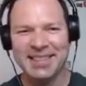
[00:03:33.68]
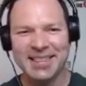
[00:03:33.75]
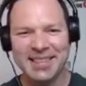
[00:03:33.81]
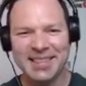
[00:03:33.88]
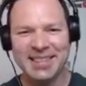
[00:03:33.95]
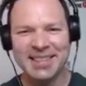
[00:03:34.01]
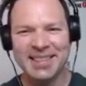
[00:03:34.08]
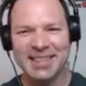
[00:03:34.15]

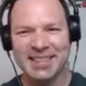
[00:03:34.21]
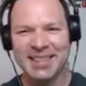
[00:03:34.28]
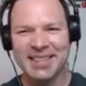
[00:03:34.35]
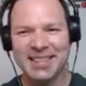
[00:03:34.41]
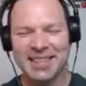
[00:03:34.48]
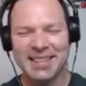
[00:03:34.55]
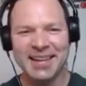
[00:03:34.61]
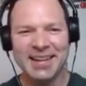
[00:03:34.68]

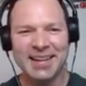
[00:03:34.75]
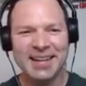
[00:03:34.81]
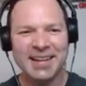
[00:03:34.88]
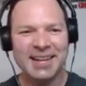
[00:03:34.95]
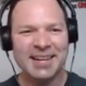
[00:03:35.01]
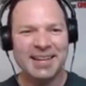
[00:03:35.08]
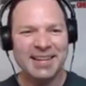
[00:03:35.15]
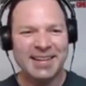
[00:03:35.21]

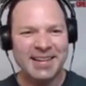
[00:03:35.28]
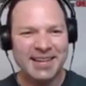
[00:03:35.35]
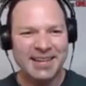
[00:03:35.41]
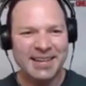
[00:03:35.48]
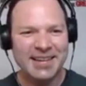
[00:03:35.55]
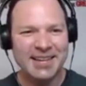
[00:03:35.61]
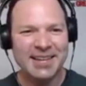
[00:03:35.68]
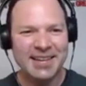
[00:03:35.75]

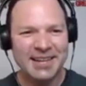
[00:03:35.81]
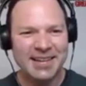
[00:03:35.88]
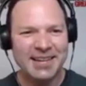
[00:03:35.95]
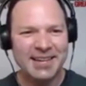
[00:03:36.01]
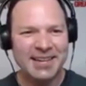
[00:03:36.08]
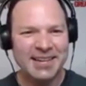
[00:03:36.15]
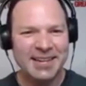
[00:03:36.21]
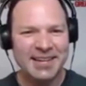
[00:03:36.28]

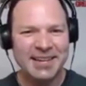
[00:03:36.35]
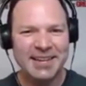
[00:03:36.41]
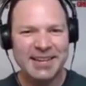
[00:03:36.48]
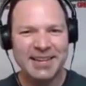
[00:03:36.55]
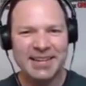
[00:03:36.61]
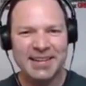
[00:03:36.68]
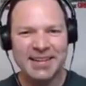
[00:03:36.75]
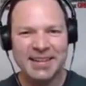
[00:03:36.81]

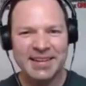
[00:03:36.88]
No words are spoken by the person on screen.